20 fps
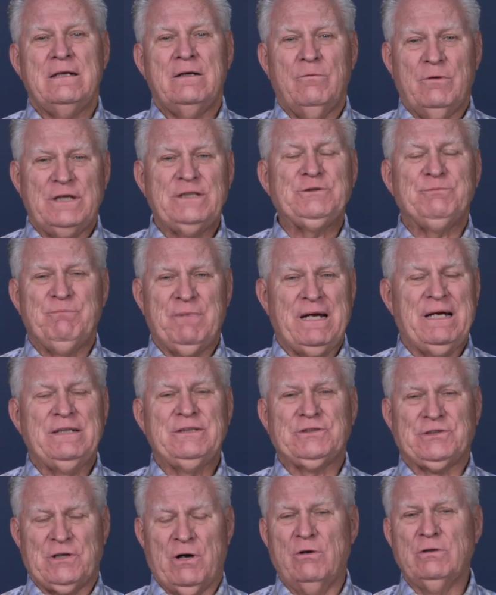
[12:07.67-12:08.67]
which
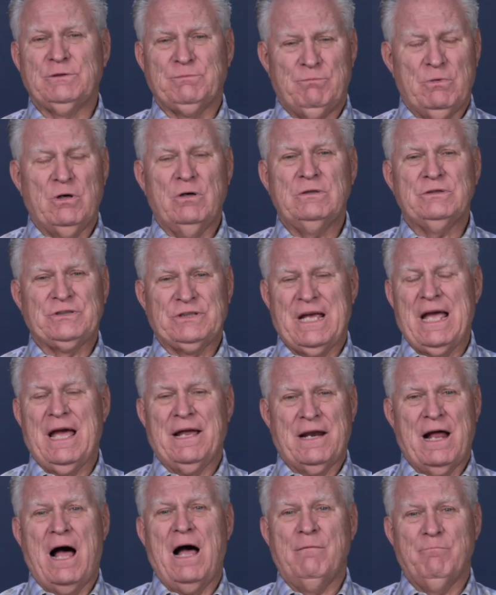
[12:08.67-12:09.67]
means those books
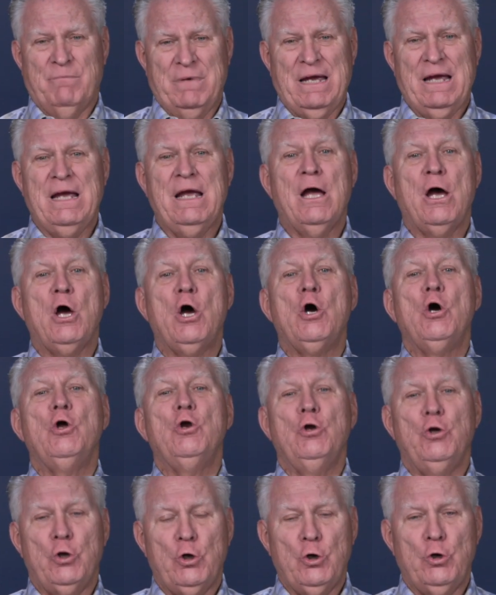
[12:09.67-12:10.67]
cannot be
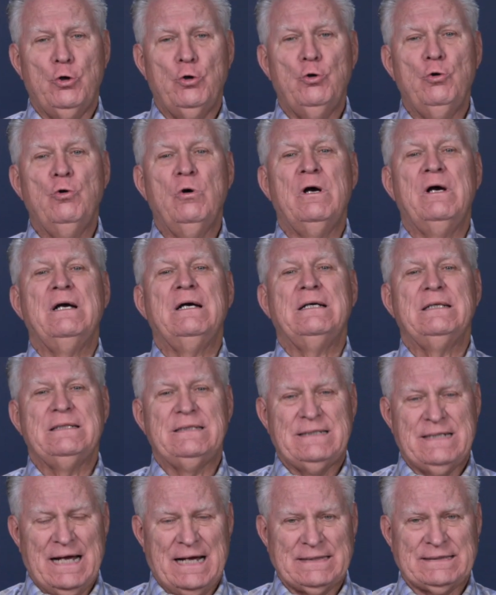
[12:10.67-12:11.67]
New
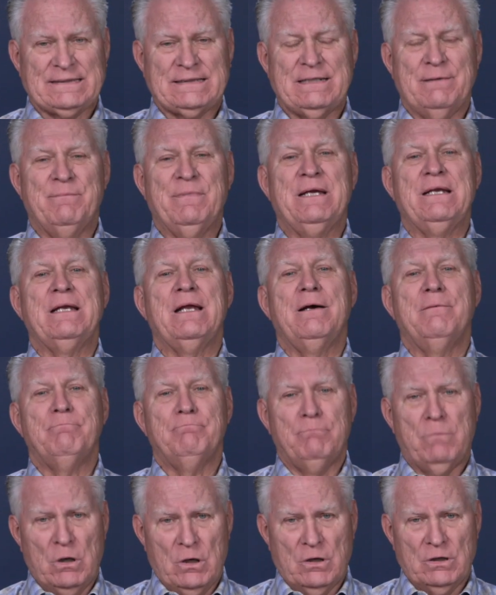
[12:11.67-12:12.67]
Testament
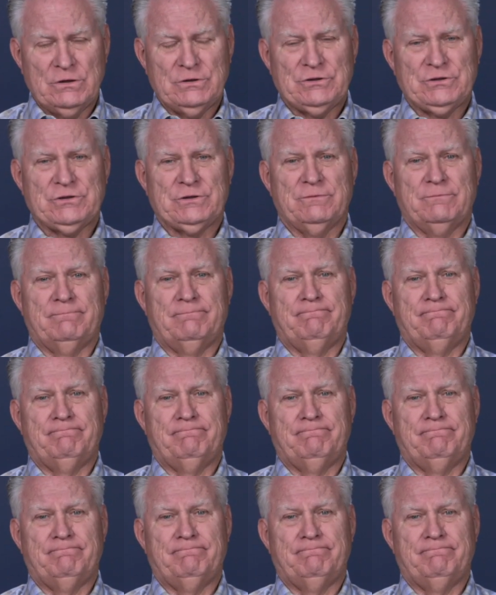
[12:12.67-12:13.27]
books.